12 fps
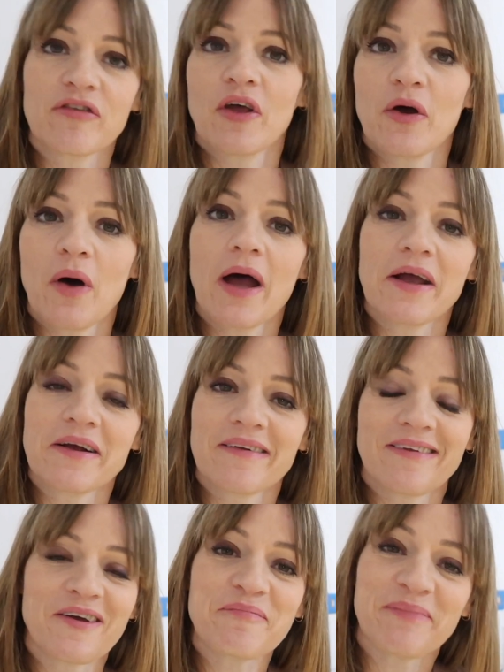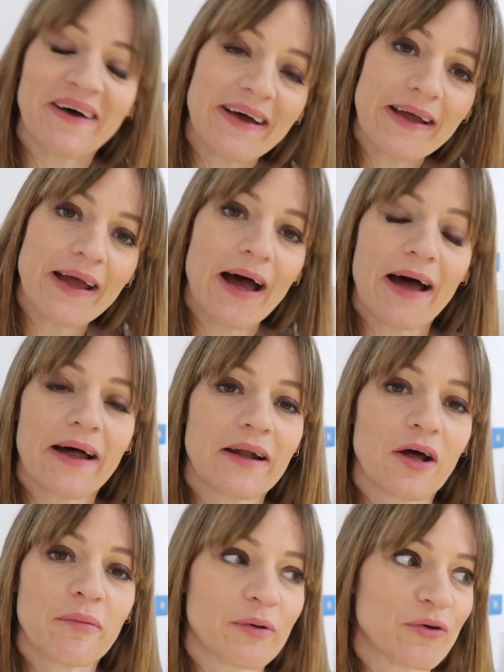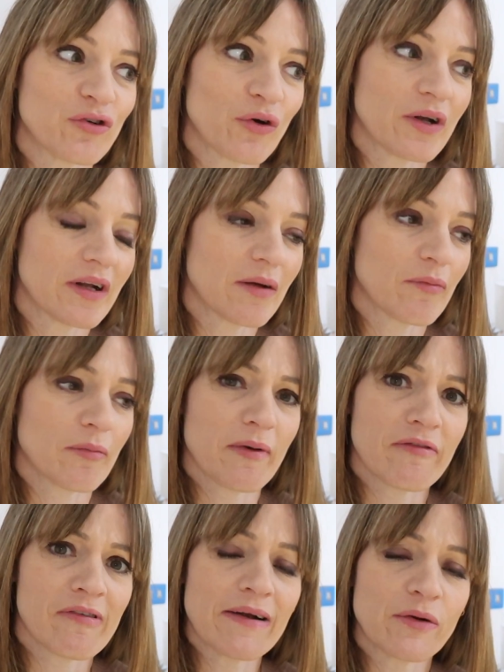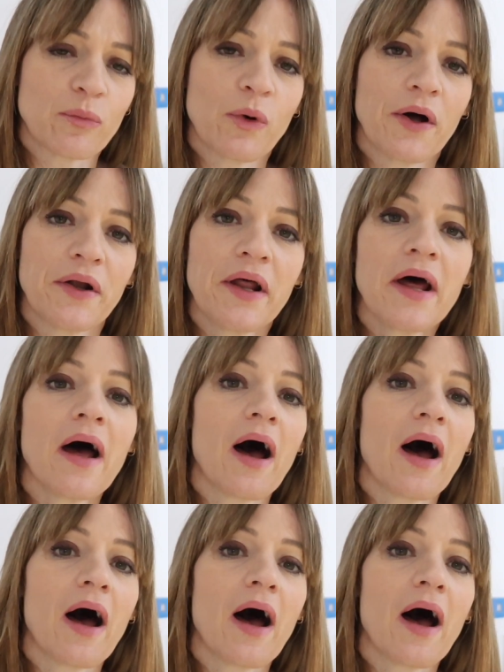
So I'm gonna say goodbye, and I hope you enjoyed it. It was a bit of a random one.